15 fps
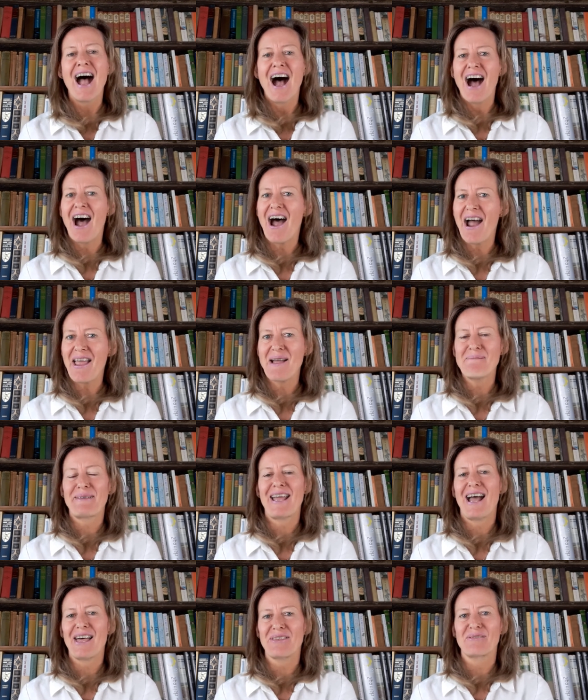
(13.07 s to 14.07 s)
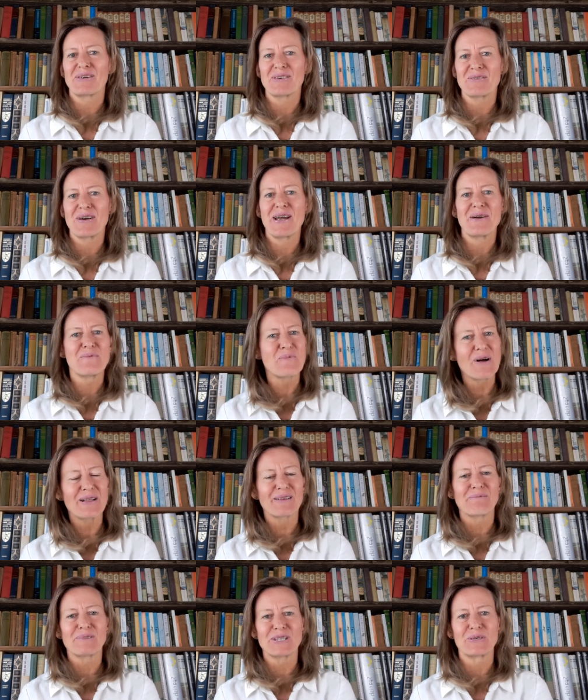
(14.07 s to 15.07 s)
Hi, I'm Katharine Gray.
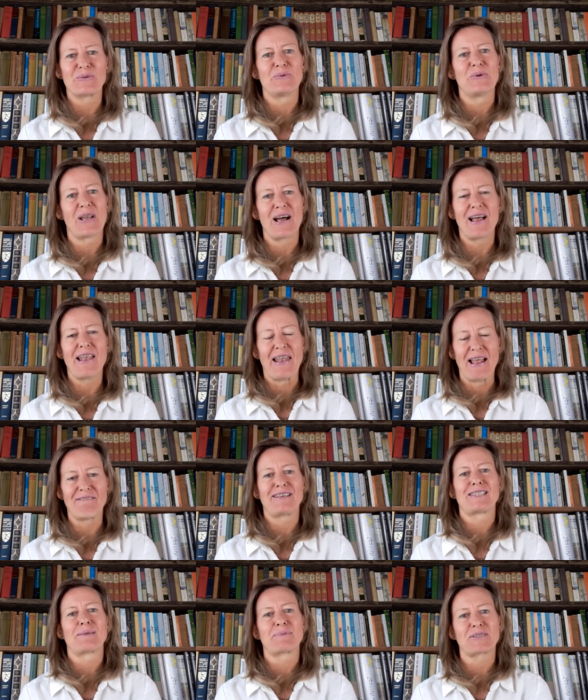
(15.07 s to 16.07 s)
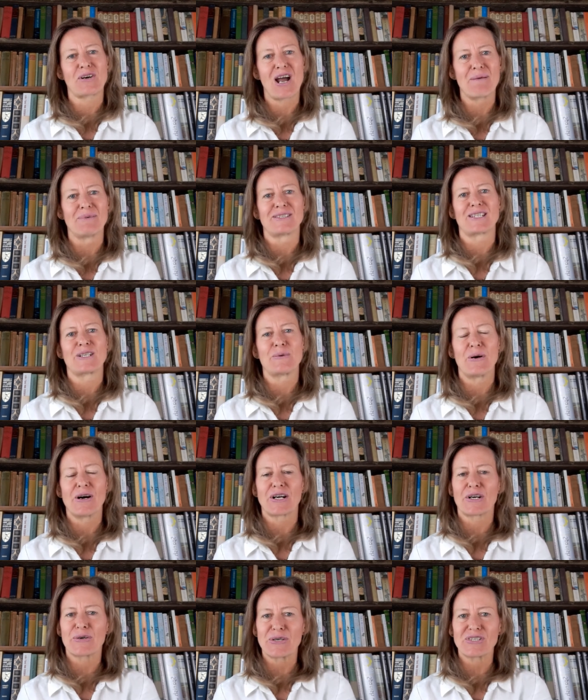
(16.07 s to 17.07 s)
Welcome to all our lovely subscribers to our
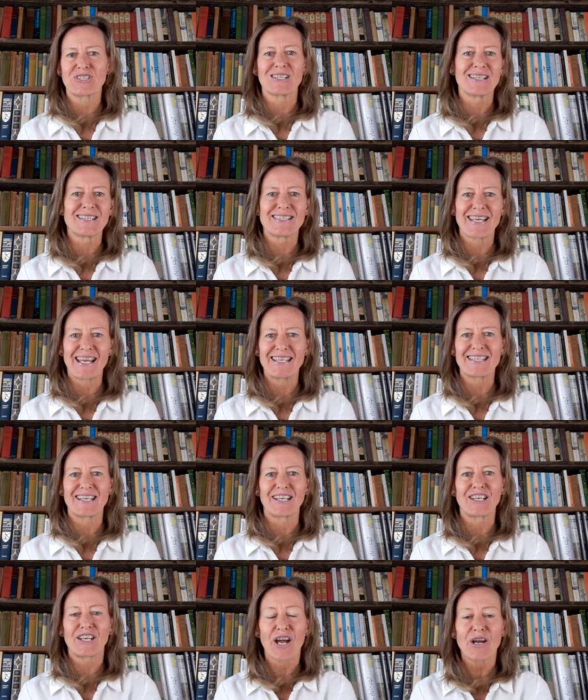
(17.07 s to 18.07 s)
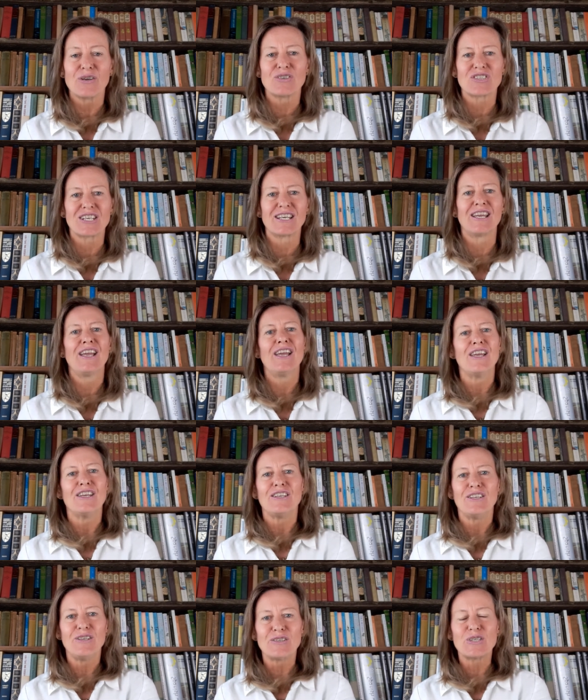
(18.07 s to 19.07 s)
Christian dating coaching
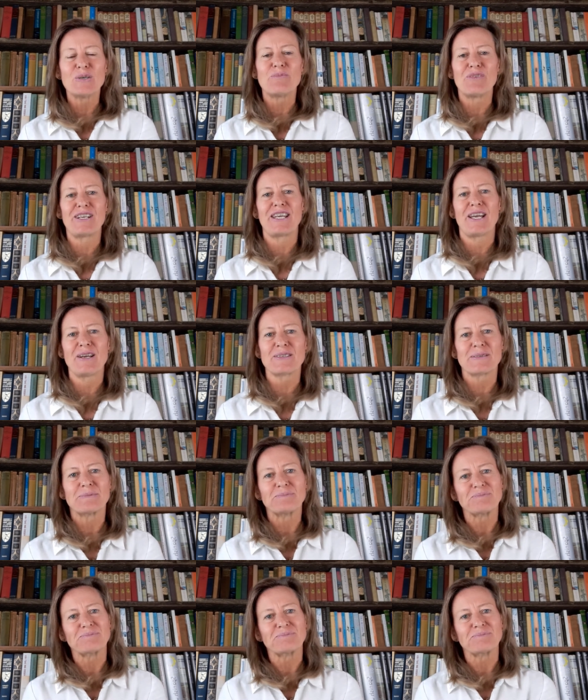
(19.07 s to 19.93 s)
YouTube videos.